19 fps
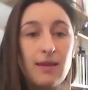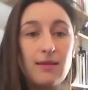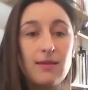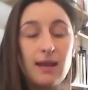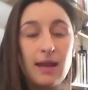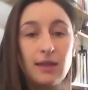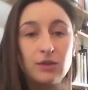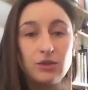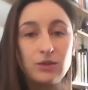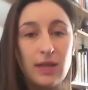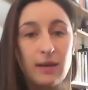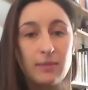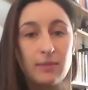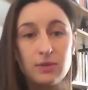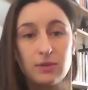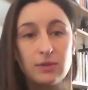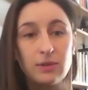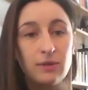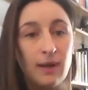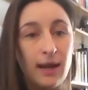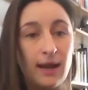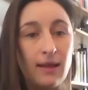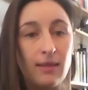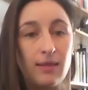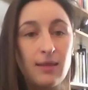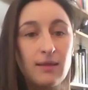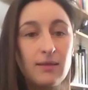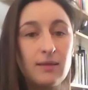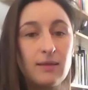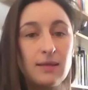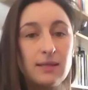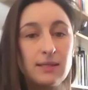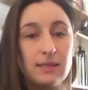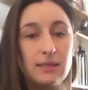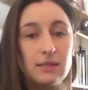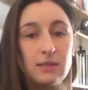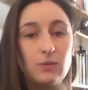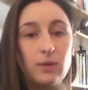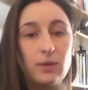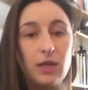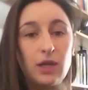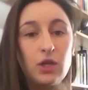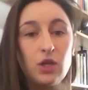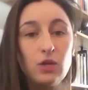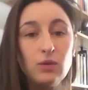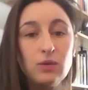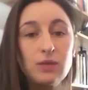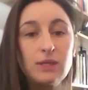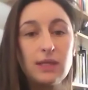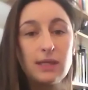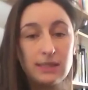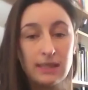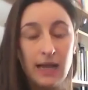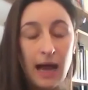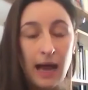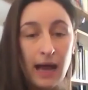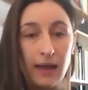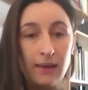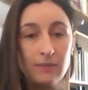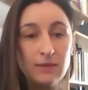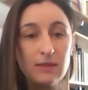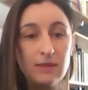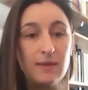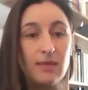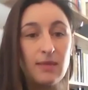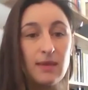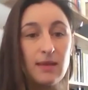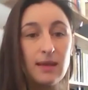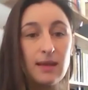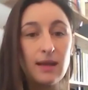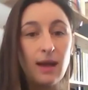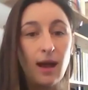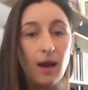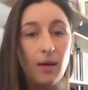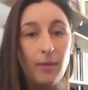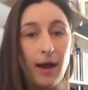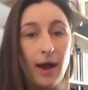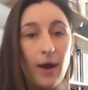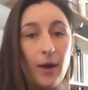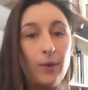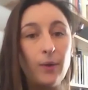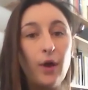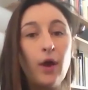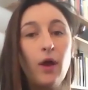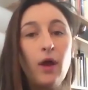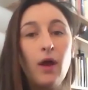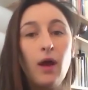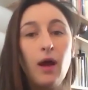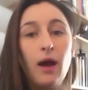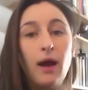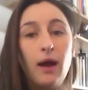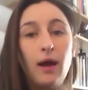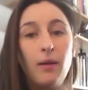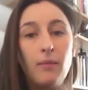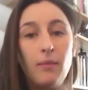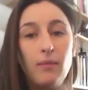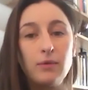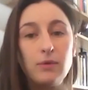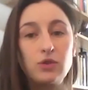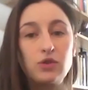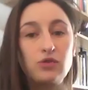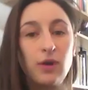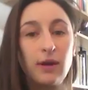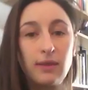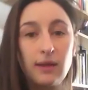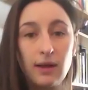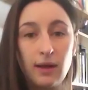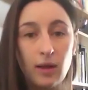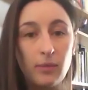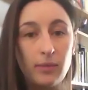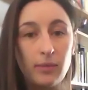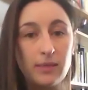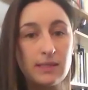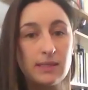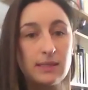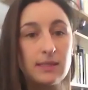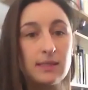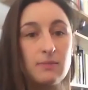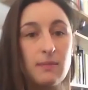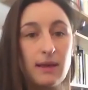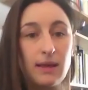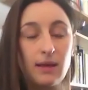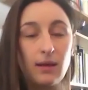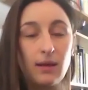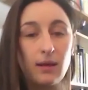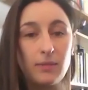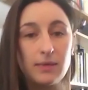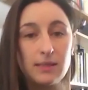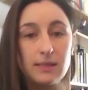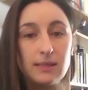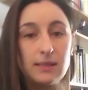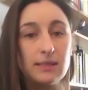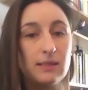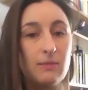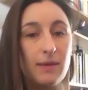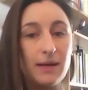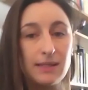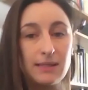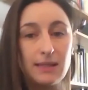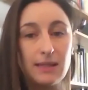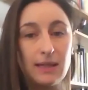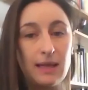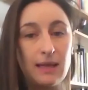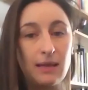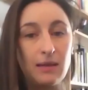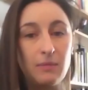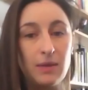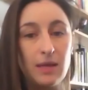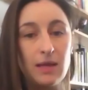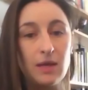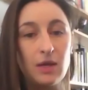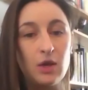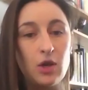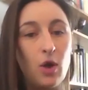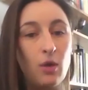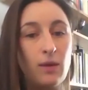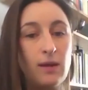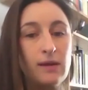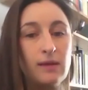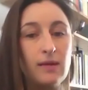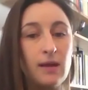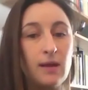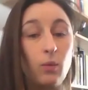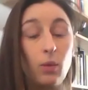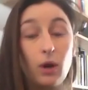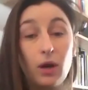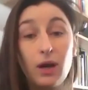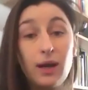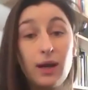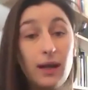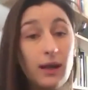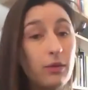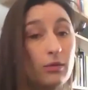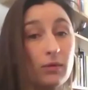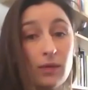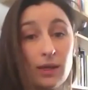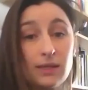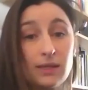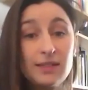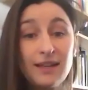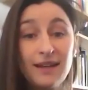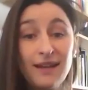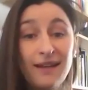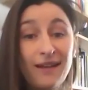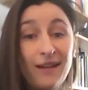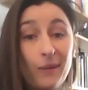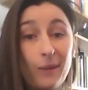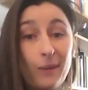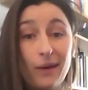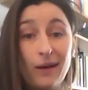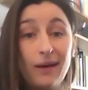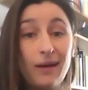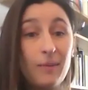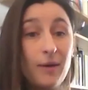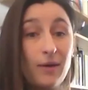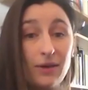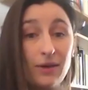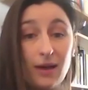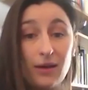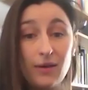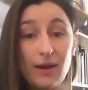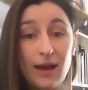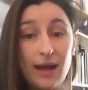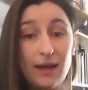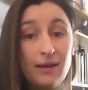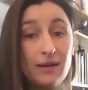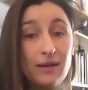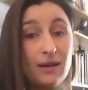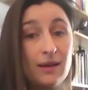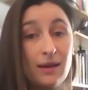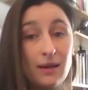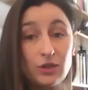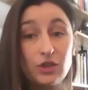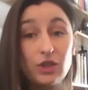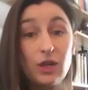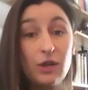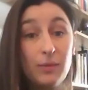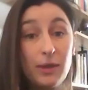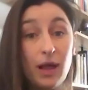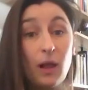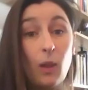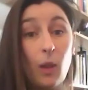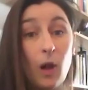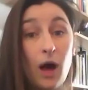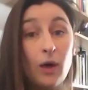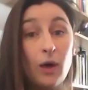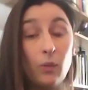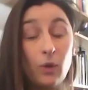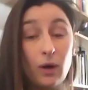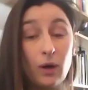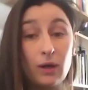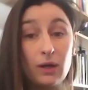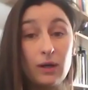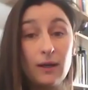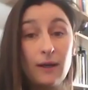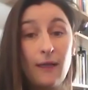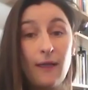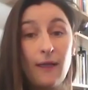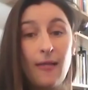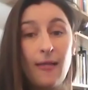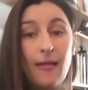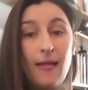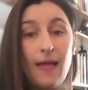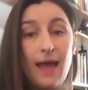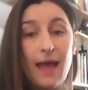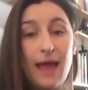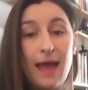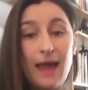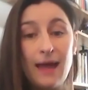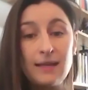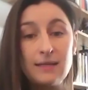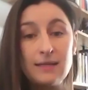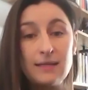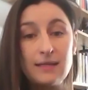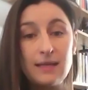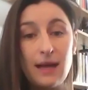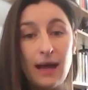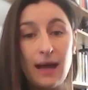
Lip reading: that Andrew's absolutely right. I think that we can use this time to be thinking about strengthening our businesses, making our businesses the best that they can be, and knowing that we're going to get through this. We're going to come out the other end, and there's going to be a lot of work. And